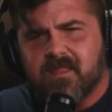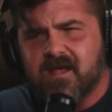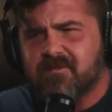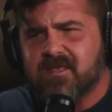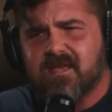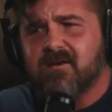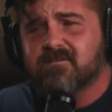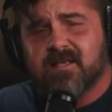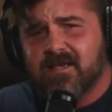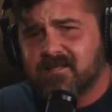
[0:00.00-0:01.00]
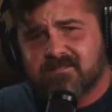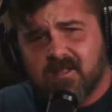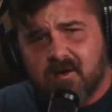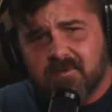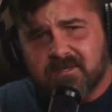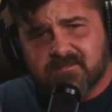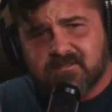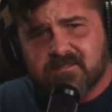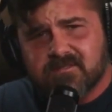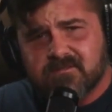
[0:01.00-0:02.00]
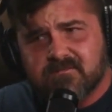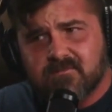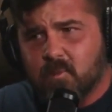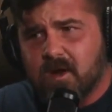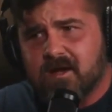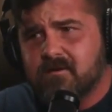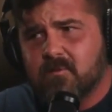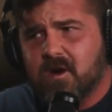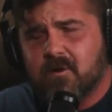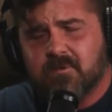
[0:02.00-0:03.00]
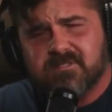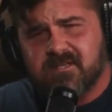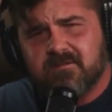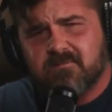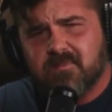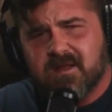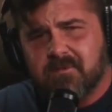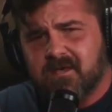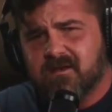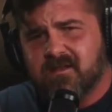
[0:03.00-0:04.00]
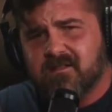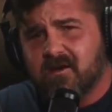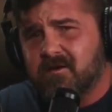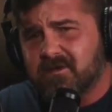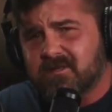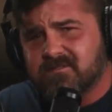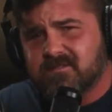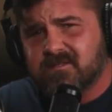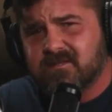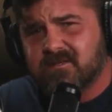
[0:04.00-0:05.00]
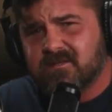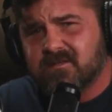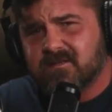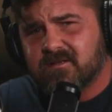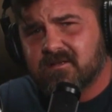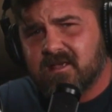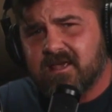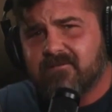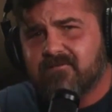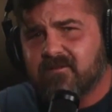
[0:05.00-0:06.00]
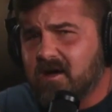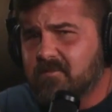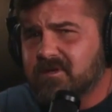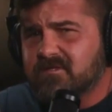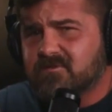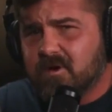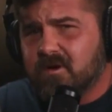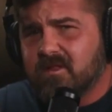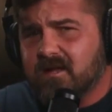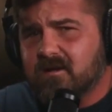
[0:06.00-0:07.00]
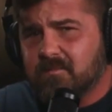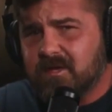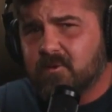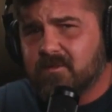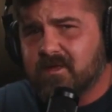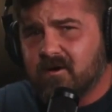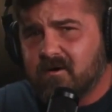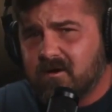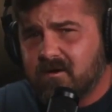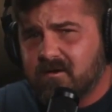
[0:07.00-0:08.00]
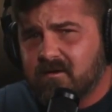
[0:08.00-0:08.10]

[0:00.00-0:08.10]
everything else. It's lobbyists. Why aren't we seeing anybody picketing lobbyists? If lobbyists weren't allowed to be who they are,